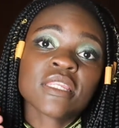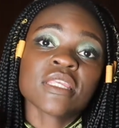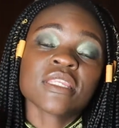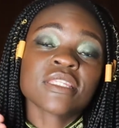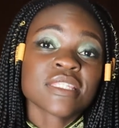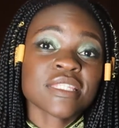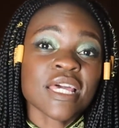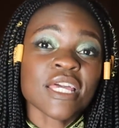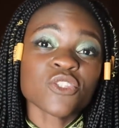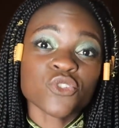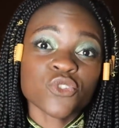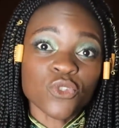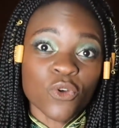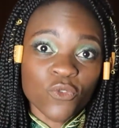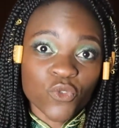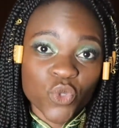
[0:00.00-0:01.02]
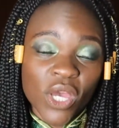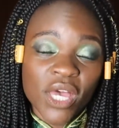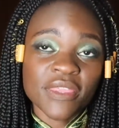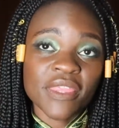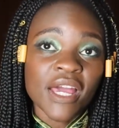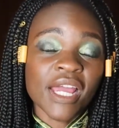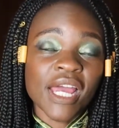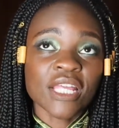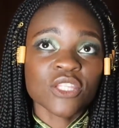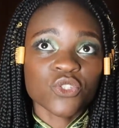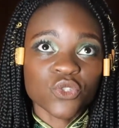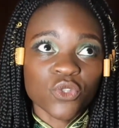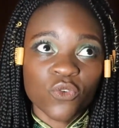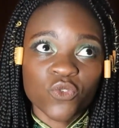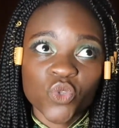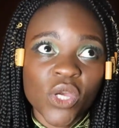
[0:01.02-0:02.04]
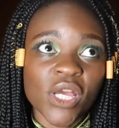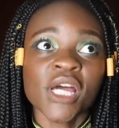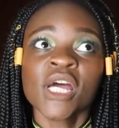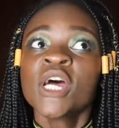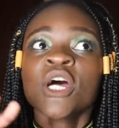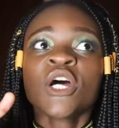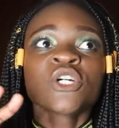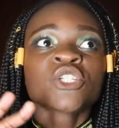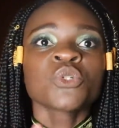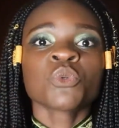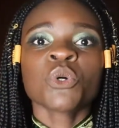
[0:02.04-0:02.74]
design software, their CAD software. So